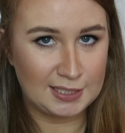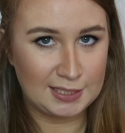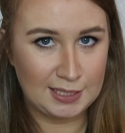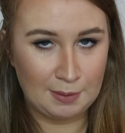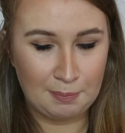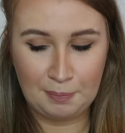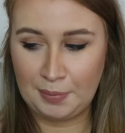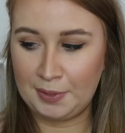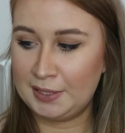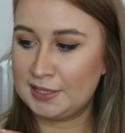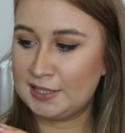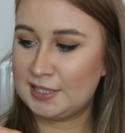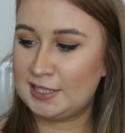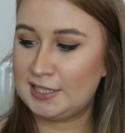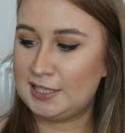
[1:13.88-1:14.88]
zip
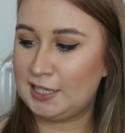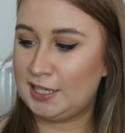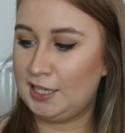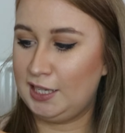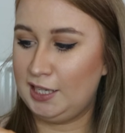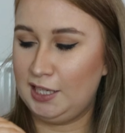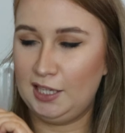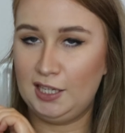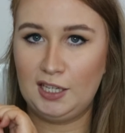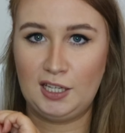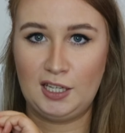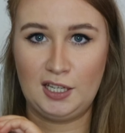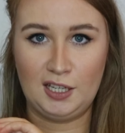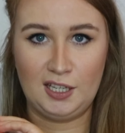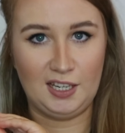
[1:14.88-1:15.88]

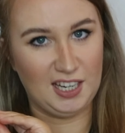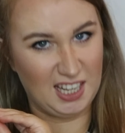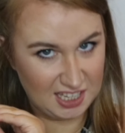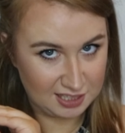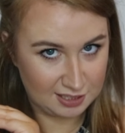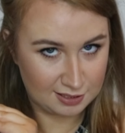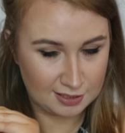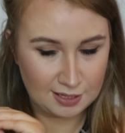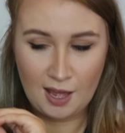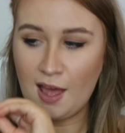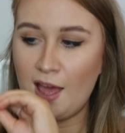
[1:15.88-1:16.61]
stickiness,